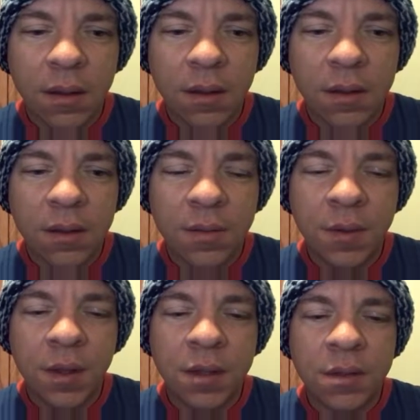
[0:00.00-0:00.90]
this
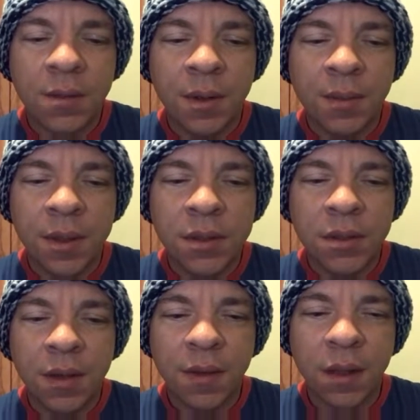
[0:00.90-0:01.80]
week is gonna be
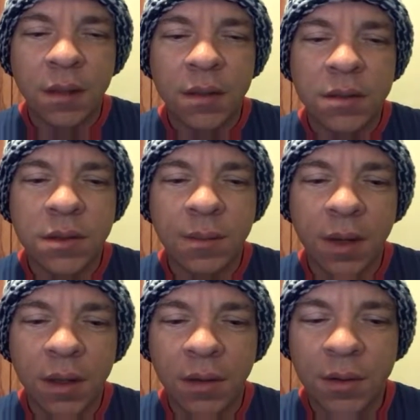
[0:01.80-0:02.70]
busy. I think because I
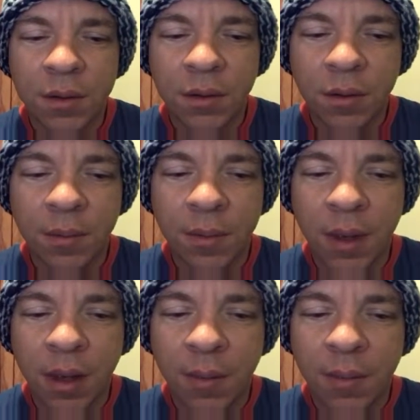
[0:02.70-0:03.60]
might go to I
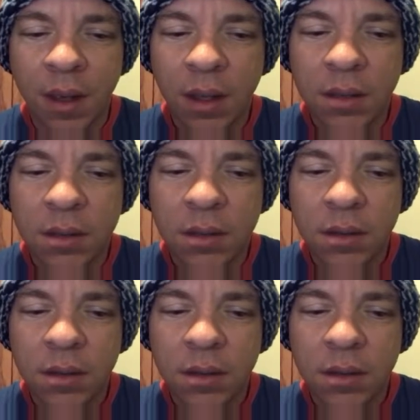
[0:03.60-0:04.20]
may I might